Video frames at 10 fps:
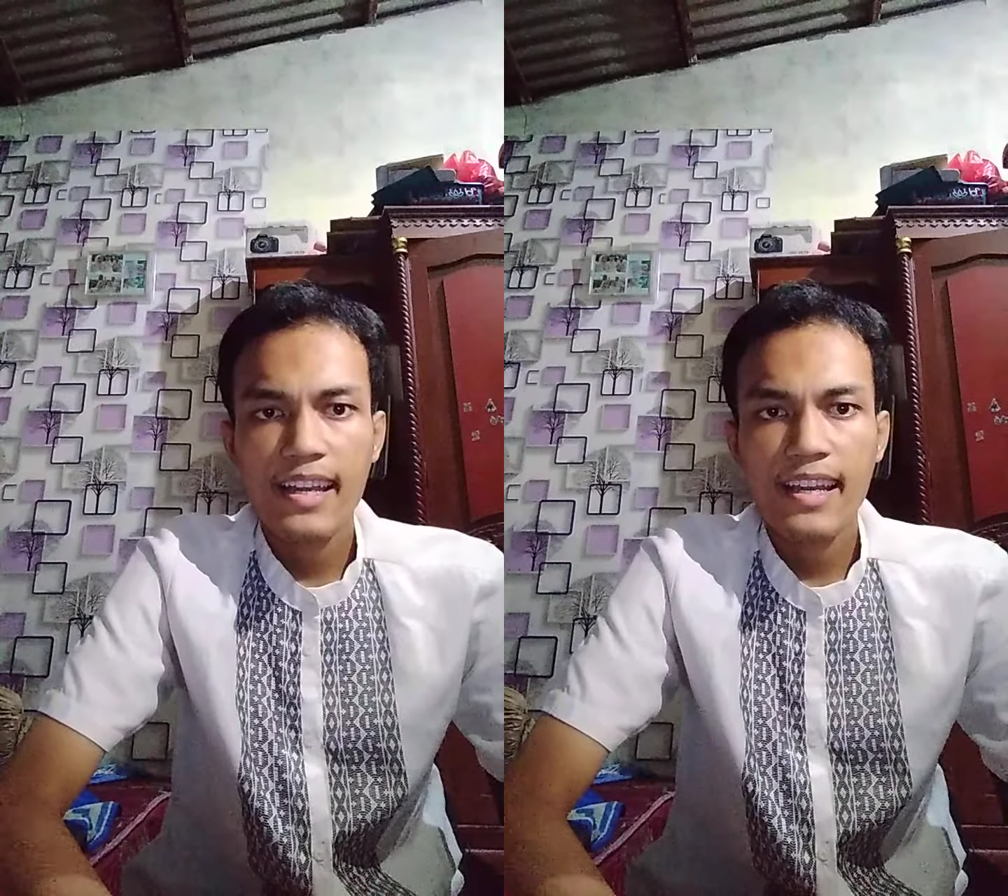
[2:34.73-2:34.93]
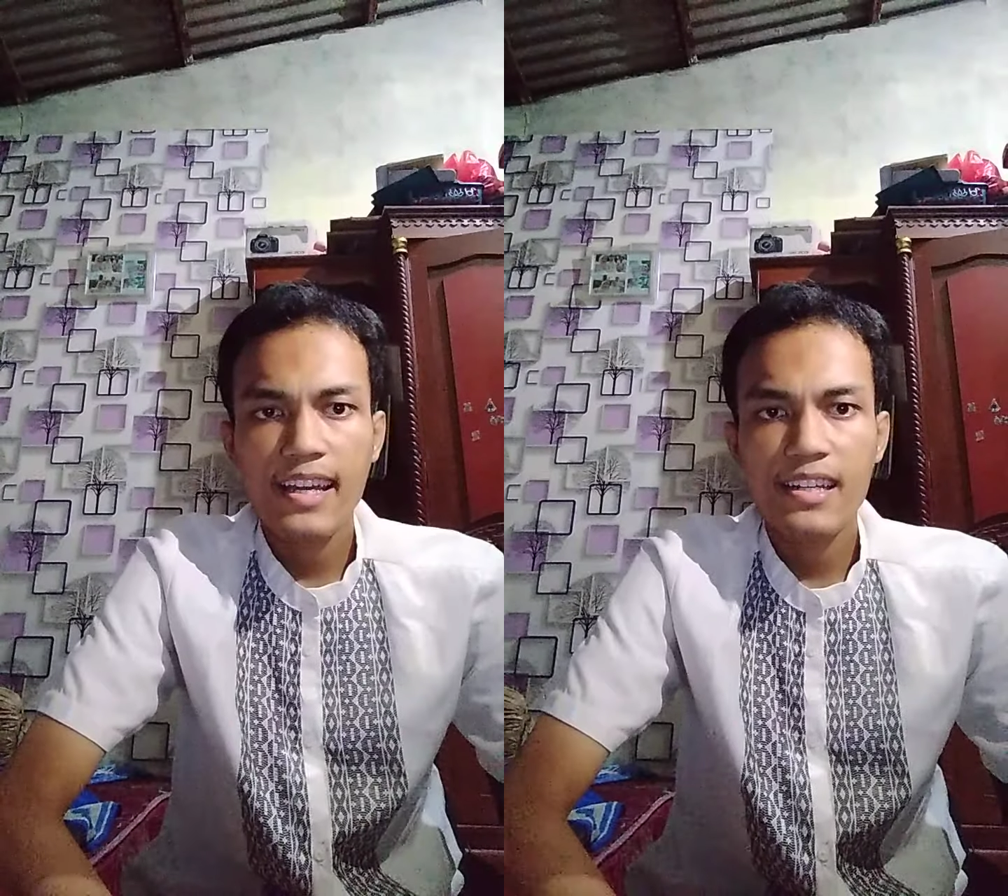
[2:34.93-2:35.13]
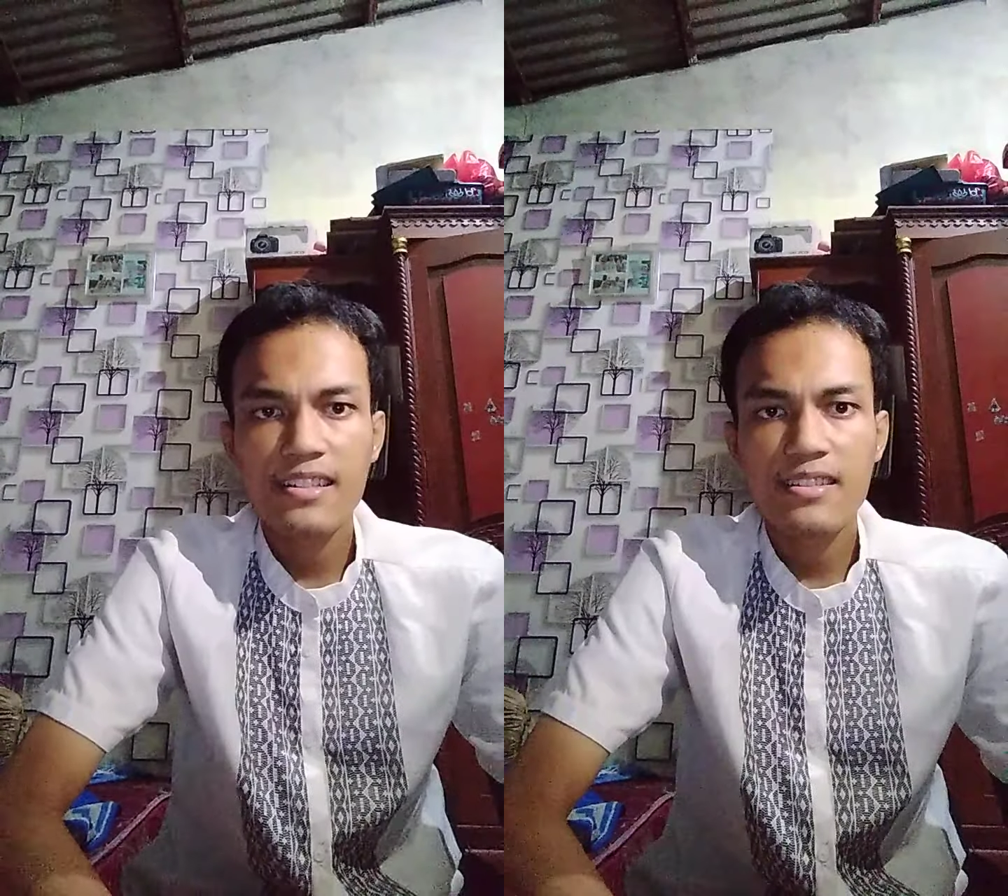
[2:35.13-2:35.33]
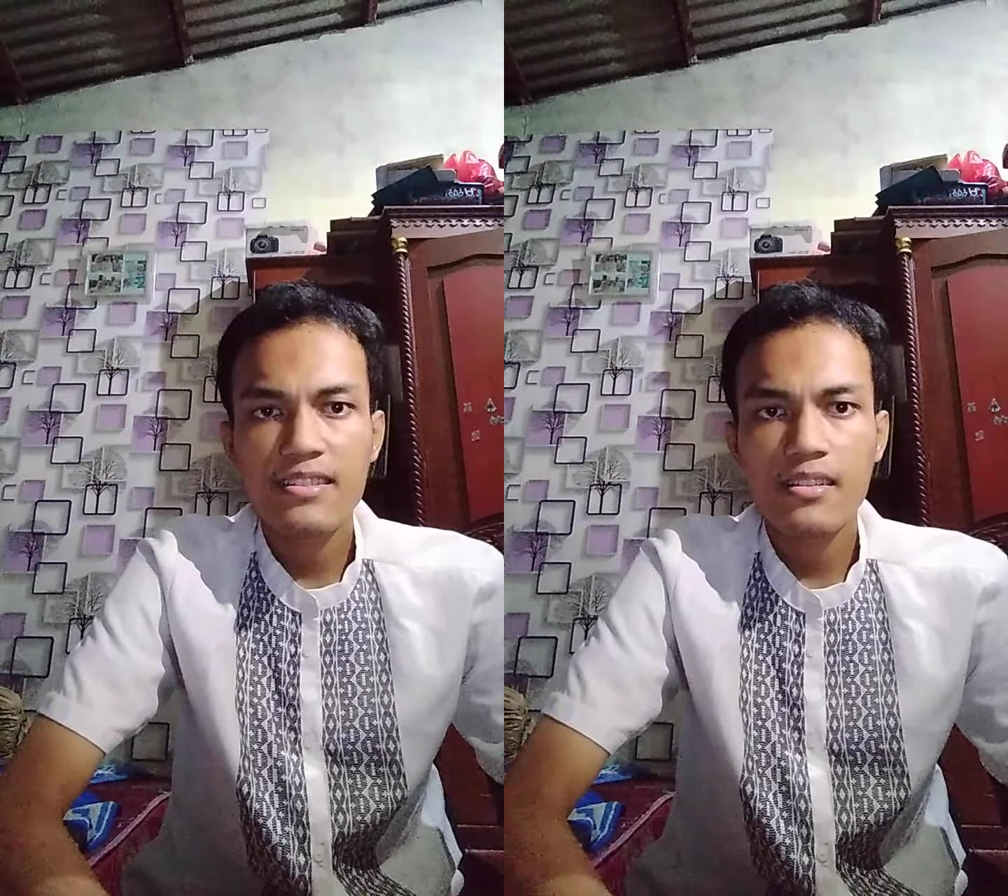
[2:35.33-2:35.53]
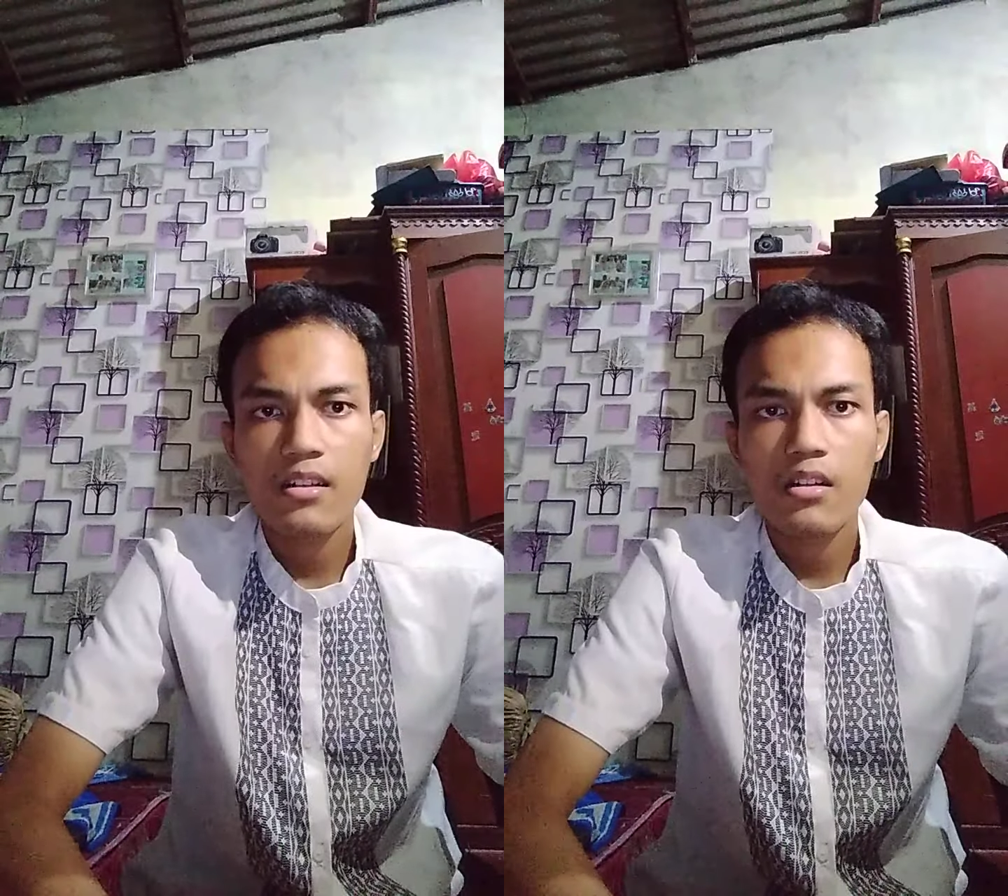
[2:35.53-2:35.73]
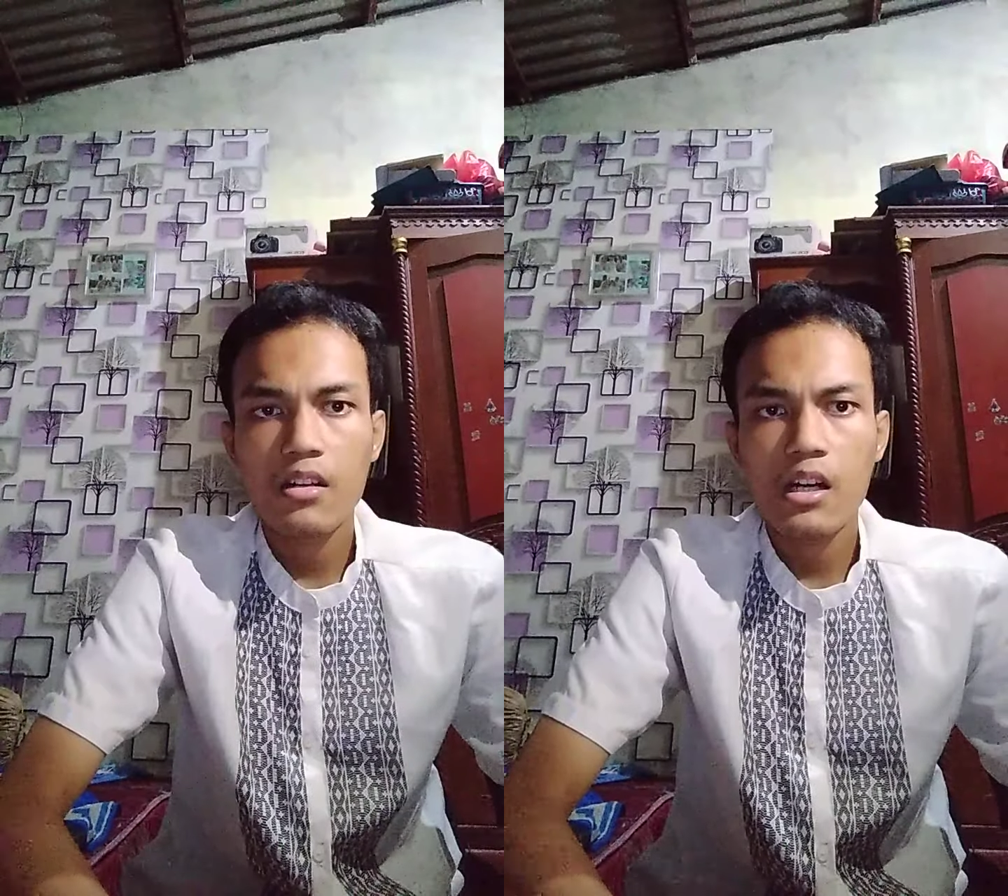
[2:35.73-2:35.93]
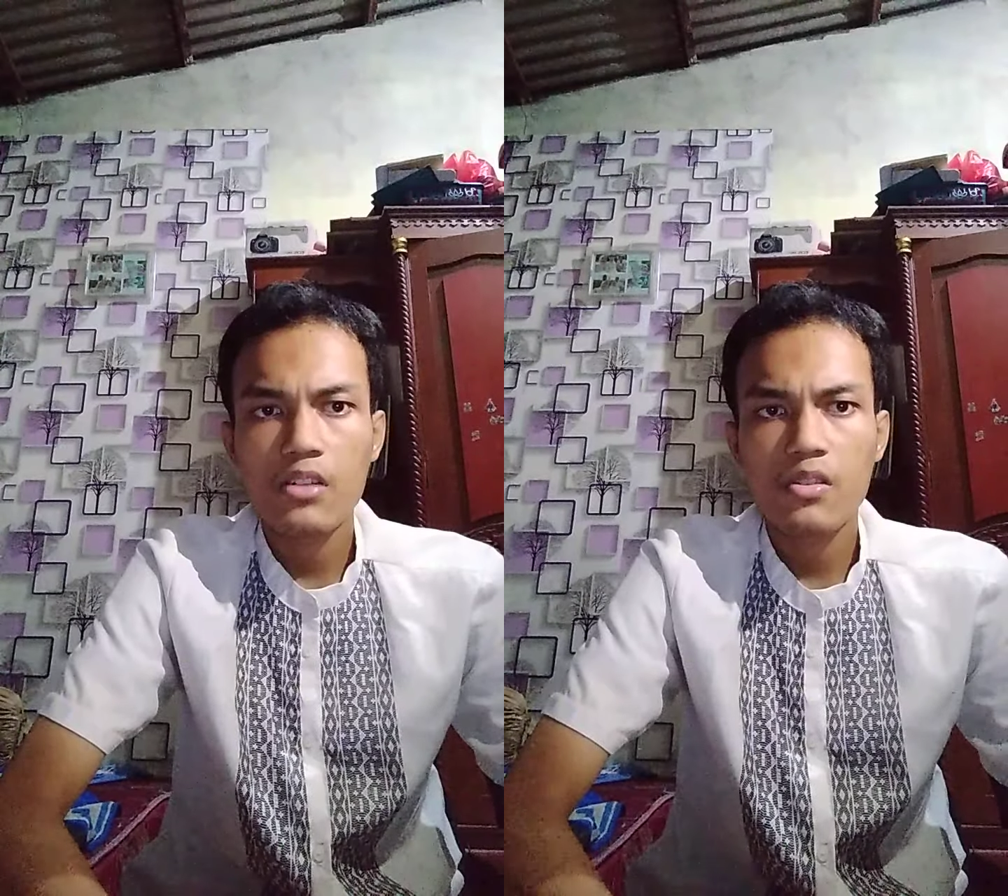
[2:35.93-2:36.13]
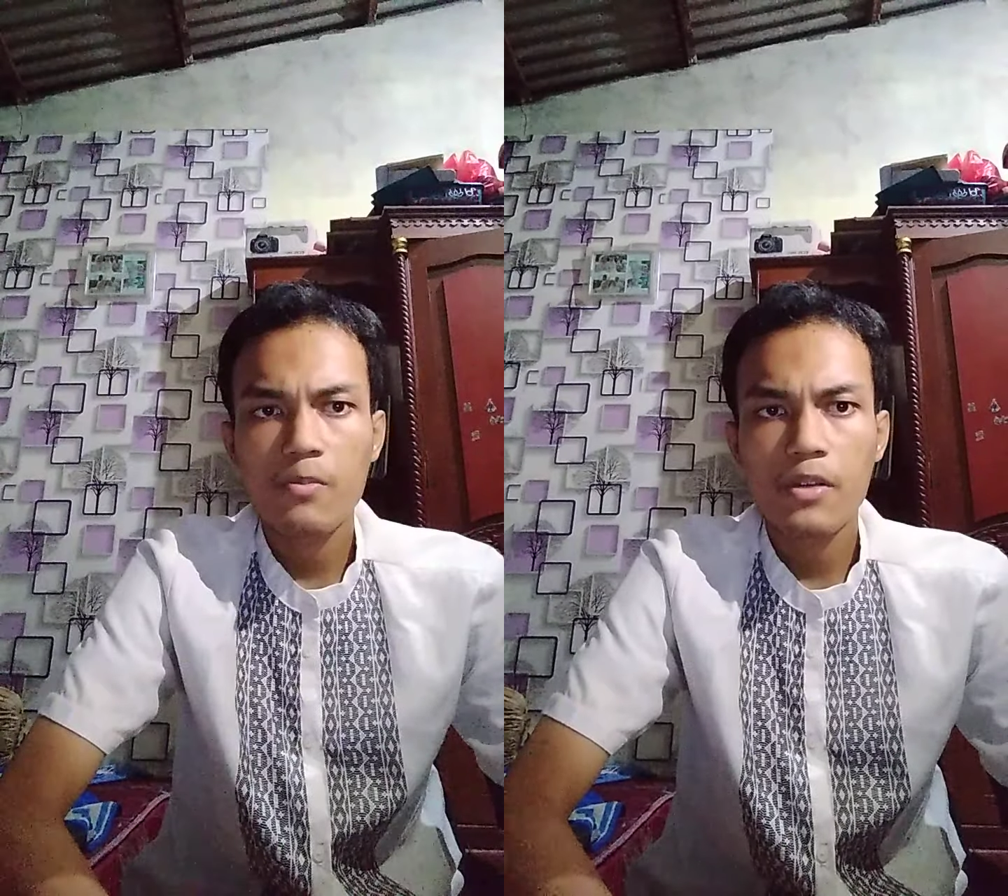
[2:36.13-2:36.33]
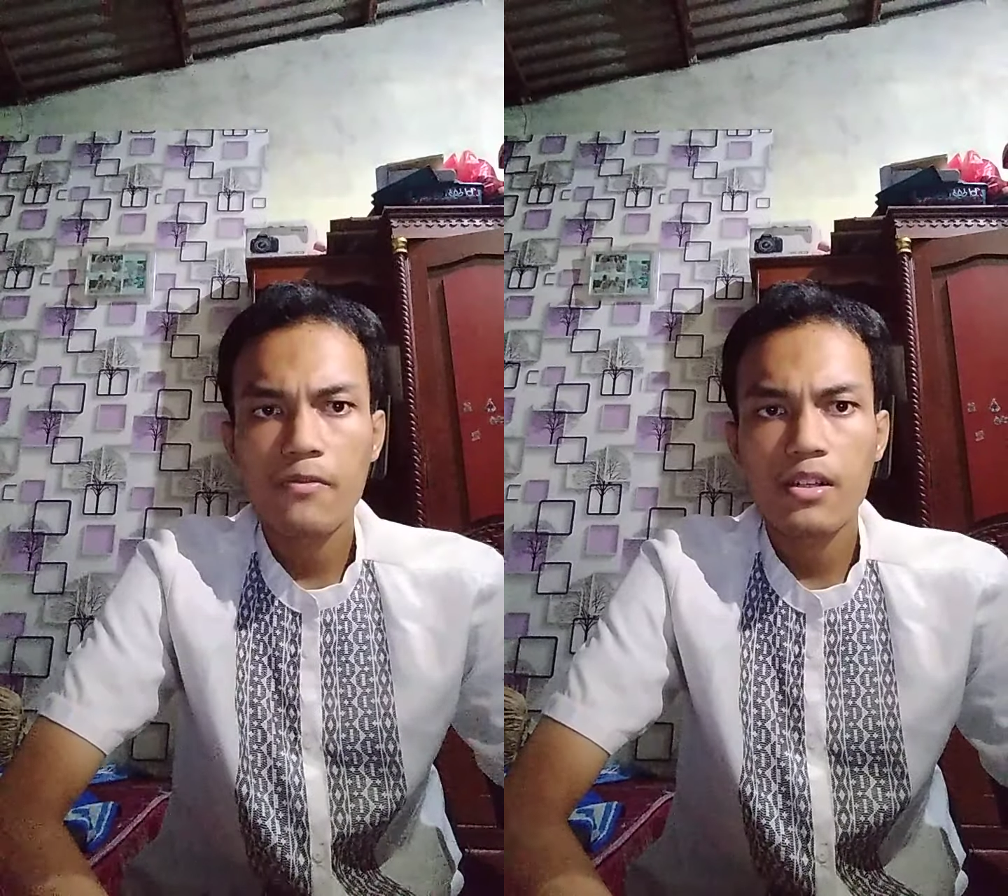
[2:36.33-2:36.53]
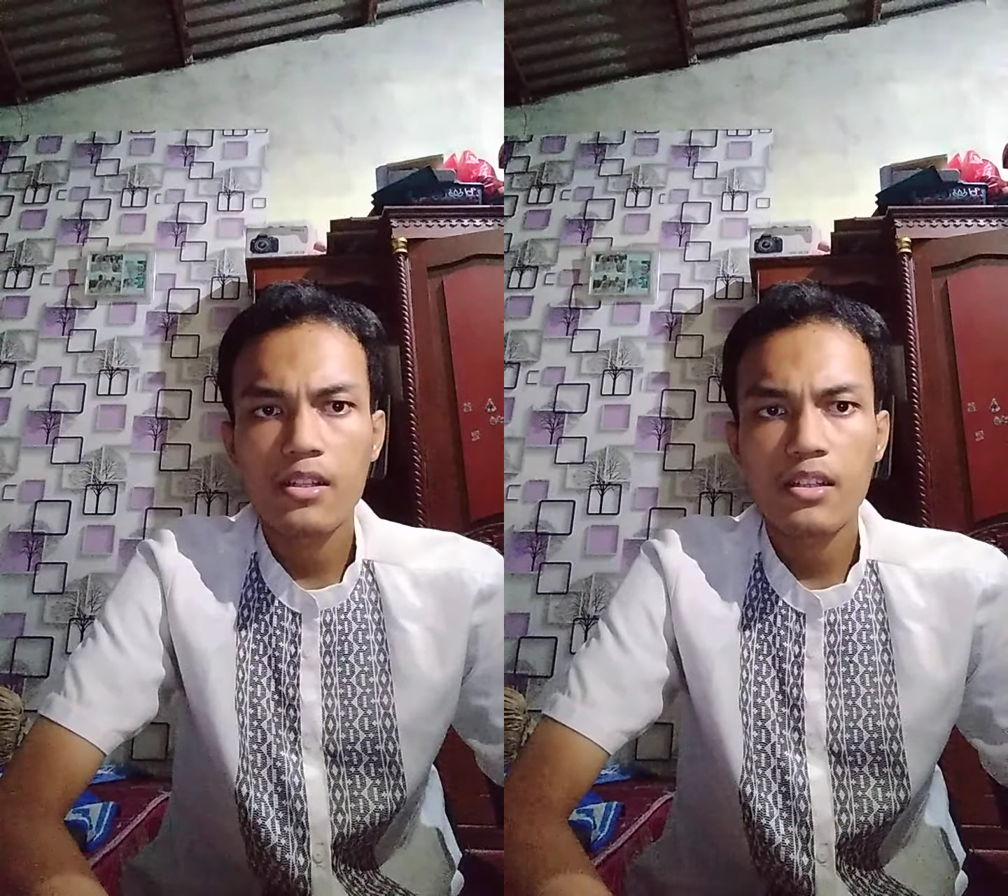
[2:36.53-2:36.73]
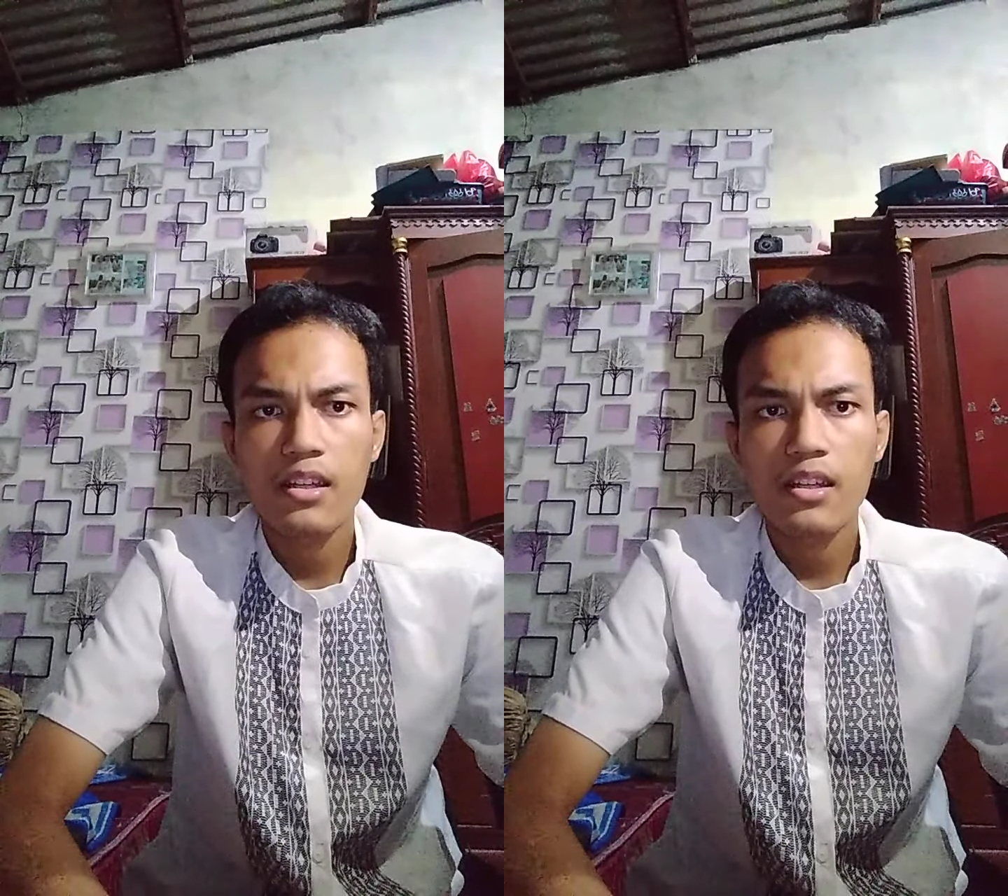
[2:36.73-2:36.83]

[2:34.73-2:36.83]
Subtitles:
Helices are also prevalent